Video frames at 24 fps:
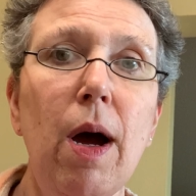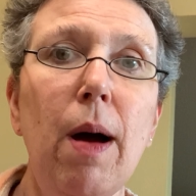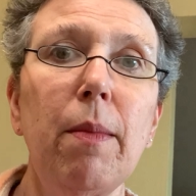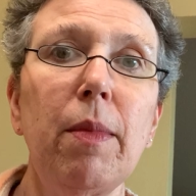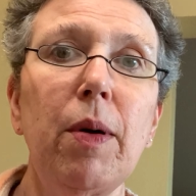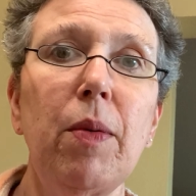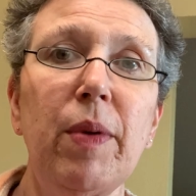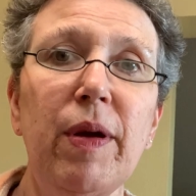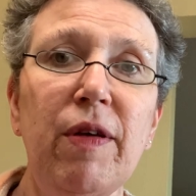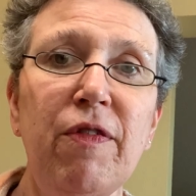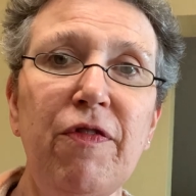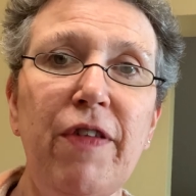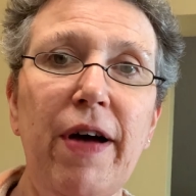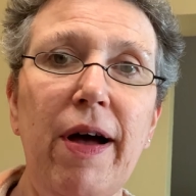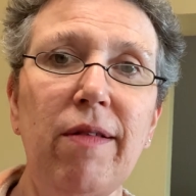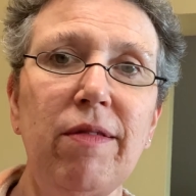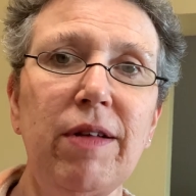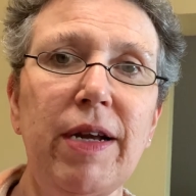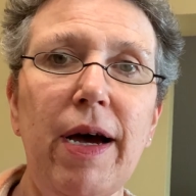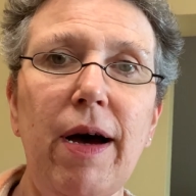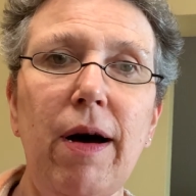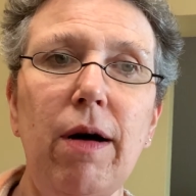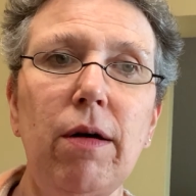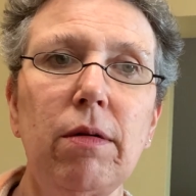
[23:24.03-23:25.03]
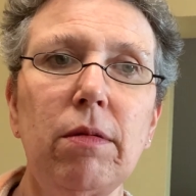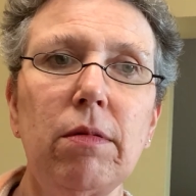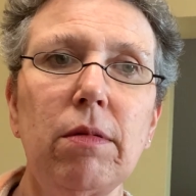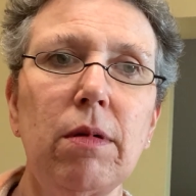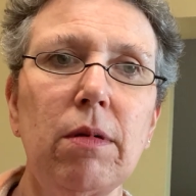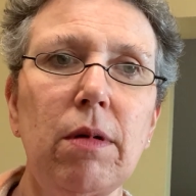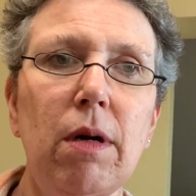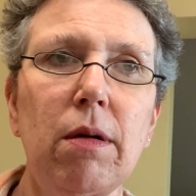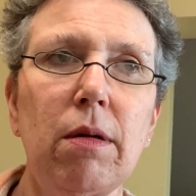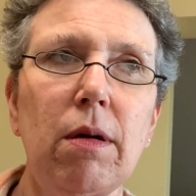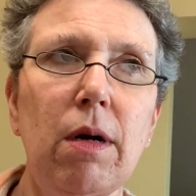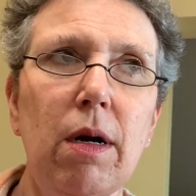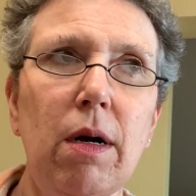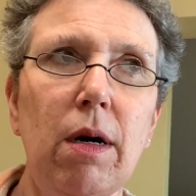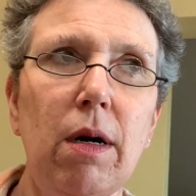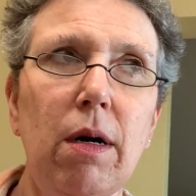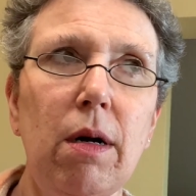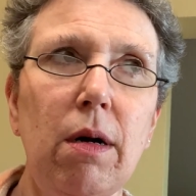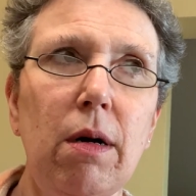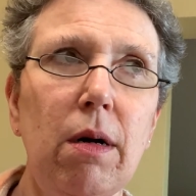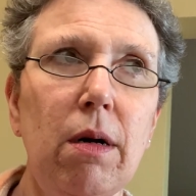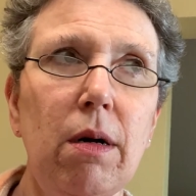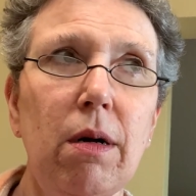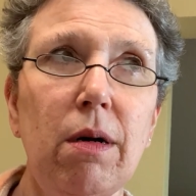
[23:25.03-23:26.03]
but we found out
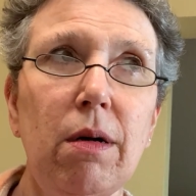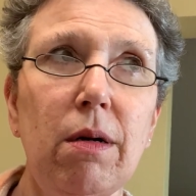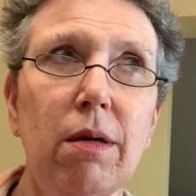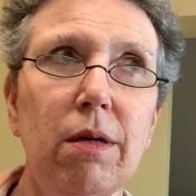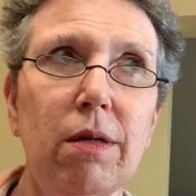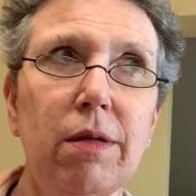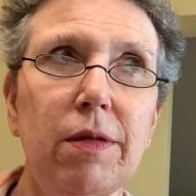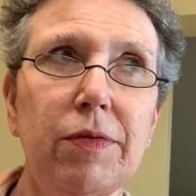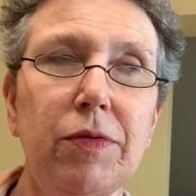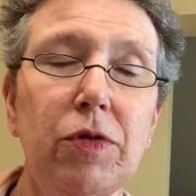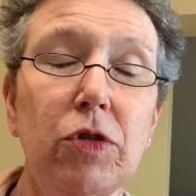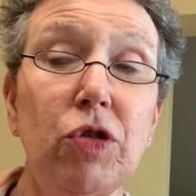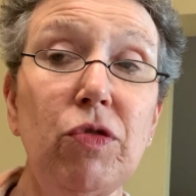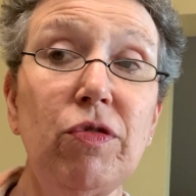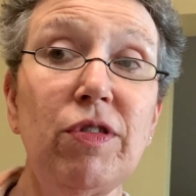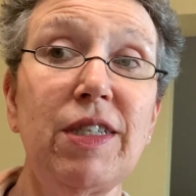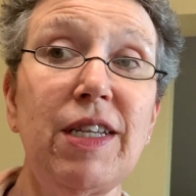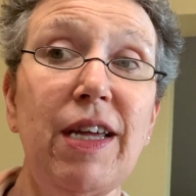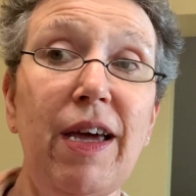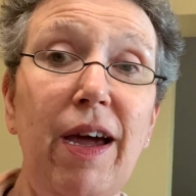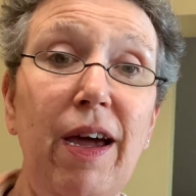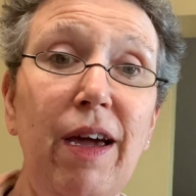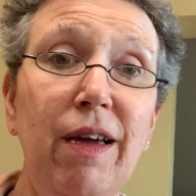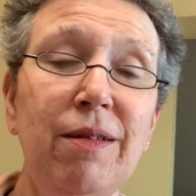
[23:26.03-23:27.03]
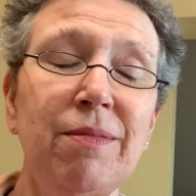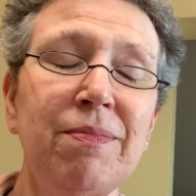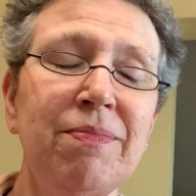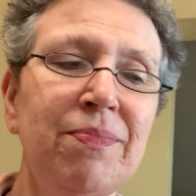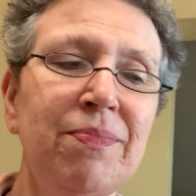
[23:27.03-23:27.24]
Tuesday.